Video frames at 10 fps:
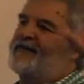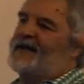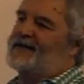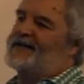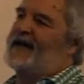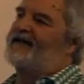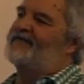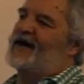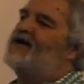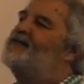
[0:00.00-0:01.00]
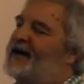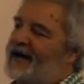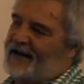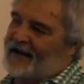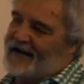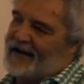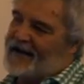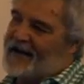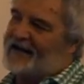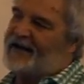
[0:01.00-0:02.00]
is left over.
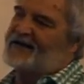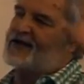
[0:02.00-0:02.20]
And that's